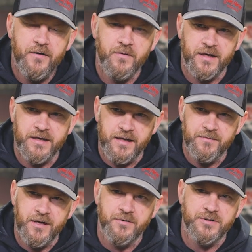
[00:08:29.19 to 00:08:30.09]
When I
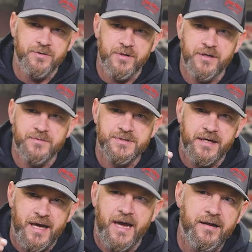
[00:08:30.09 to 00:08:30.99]
came down to it, it was
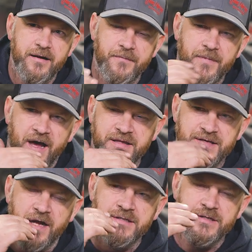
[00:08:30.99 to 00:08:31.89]
like, I
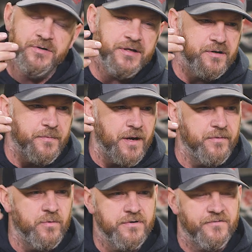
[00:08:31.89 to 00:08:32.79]
still think they're
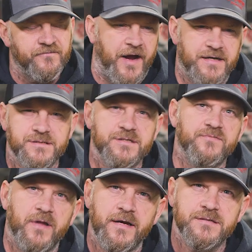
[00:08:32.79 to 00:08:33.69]
probably one of the fastest
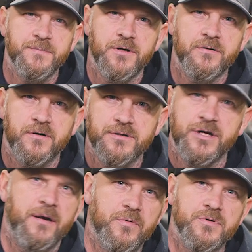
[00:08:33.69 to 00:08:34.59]
flats built, or
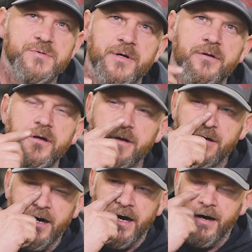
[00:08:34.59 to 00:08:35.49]
John boats built,
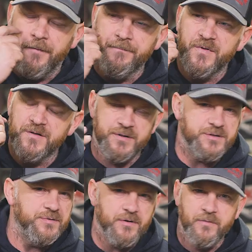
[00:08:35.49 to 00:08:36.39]

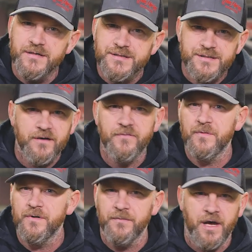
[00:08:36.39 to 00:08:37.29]
especially with their race stuff.
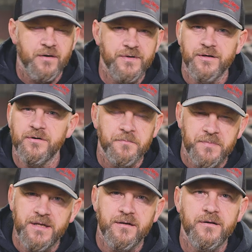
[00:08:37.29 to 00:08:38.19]
I mean, I don't think you can
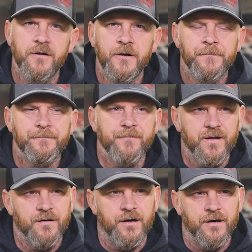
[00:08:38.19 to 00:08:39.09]
beat it.
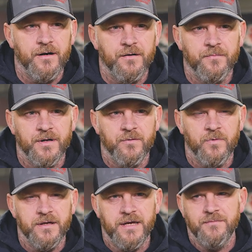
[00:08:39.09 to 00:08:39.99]
But
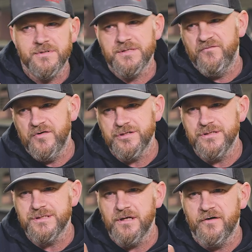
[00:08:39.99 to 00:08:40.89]
when it came to some
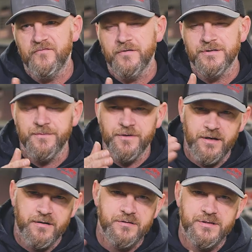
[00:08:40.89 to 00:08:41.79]
fishing stuff and some of
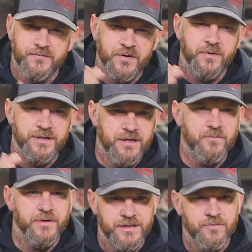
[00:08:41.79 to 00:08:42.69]
the other stuff that we
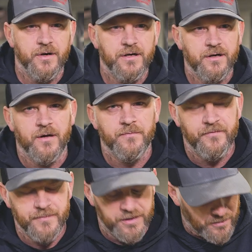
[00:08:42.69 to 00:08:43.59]
did bring a couple
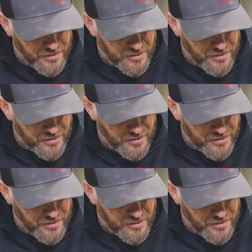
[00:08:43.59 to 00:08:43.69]
of them here.